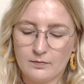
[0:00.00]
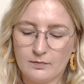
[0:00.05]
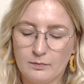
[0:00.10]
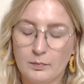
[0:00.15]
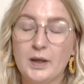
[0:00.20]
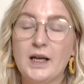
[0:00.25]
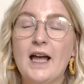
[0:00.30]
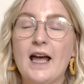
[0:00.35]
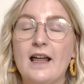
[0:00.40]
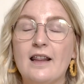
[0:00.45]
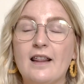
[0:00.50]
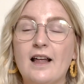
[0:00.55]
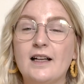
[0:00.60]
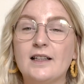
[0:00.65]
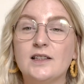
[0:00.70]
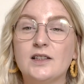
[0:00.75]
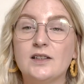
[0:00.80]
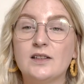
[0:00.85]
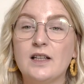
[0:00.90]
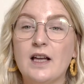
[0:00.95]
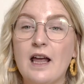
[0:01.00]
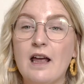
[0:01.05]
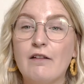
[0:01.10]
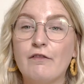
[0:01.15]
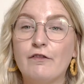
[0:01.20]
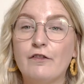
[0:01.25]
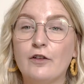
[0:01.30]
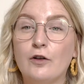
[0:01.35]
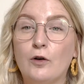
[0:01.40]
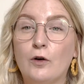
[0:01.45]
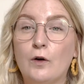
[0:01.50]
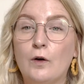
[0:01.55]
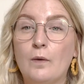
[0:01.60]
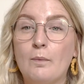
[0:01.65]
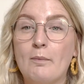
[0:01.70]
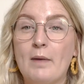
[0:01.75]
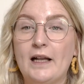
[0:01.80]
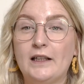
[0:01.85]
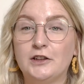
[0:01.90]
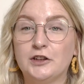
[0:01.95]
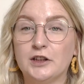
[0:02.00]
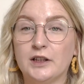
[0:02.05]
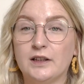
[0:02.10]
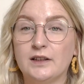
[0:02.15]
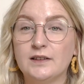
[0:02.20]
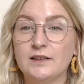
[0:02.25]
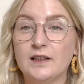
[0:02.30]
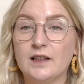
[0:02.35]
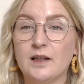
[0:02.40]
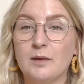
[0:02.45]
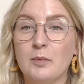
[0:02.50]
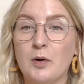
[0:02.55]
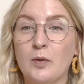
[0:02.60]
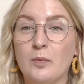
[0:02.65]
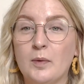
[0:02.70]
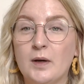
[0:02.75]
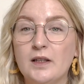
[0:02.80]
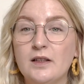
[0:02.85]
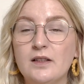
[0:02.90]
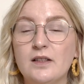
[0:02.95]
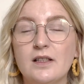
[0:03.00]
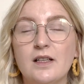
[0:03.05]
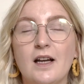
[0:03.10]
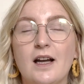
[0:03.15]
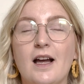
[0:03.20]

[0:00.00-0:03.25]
But yeah, that's it for mentions at the moment.